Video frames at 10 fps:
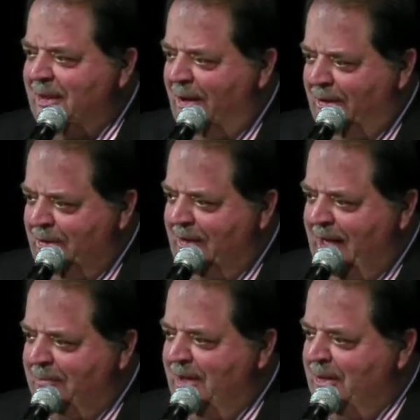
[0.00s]
No, you're
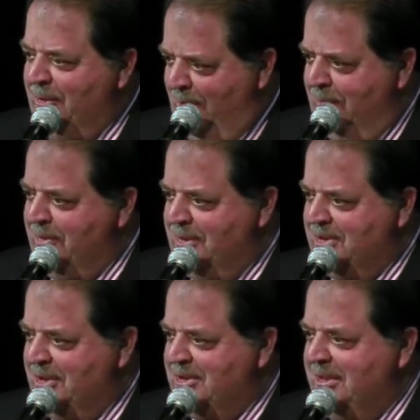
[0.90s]
like me, grew up in the
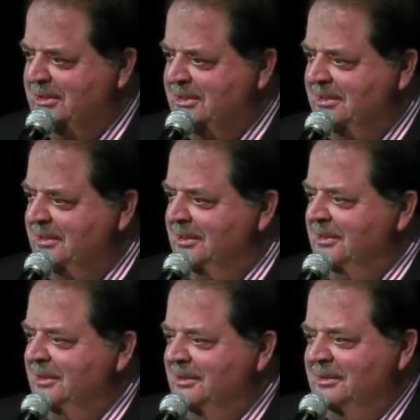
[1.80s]
60s.
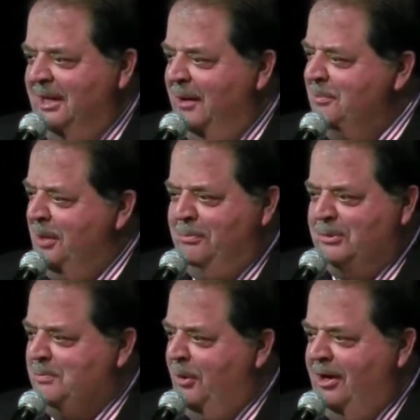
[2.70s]
Yeah,
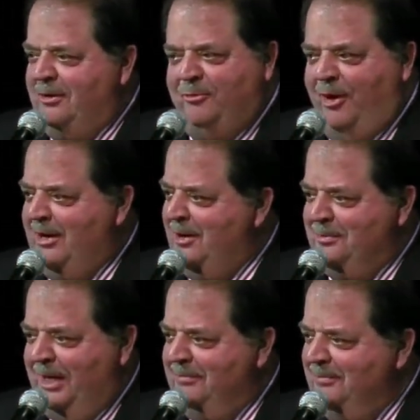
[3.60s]
People's Park, far
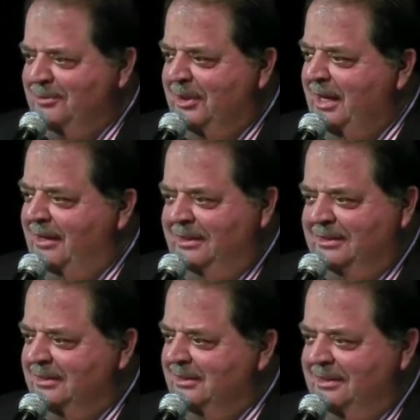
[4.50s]
out, man. Wasn't that?
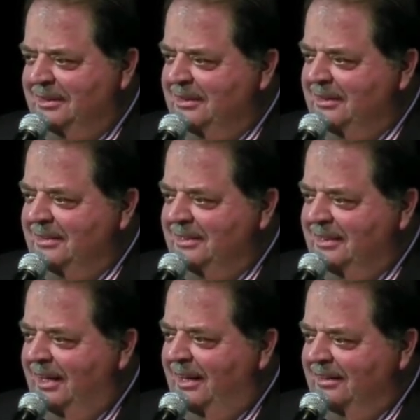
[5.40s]

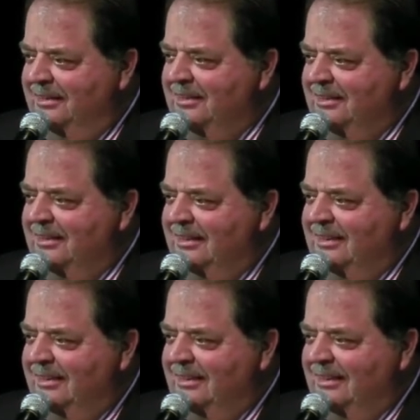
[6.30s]
Yeah.
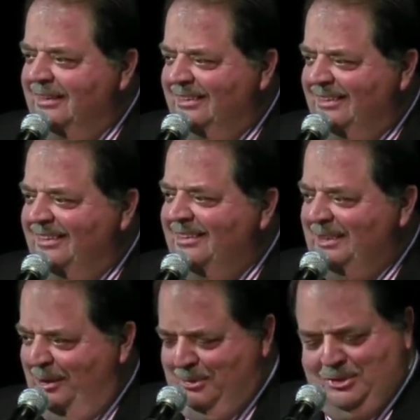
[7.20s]

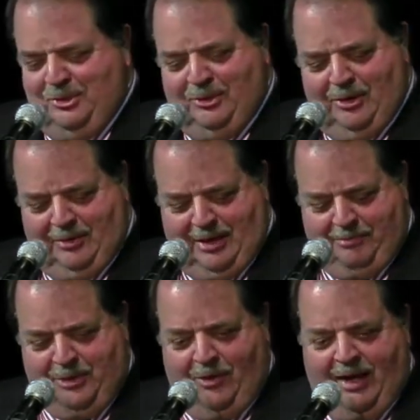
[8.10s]
Yeah, we're still growing
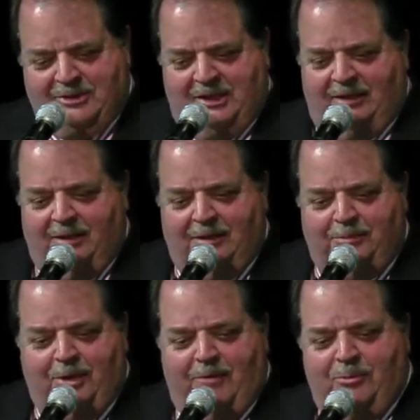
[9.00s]
up. No, actually,
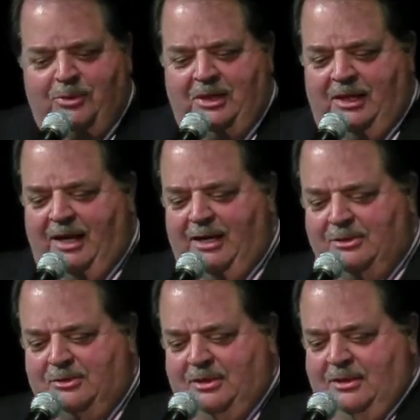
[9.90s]
the problem with he and I
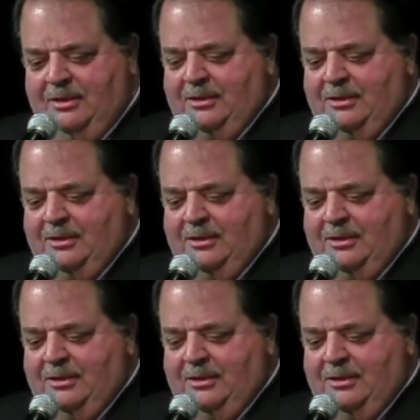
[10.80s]
is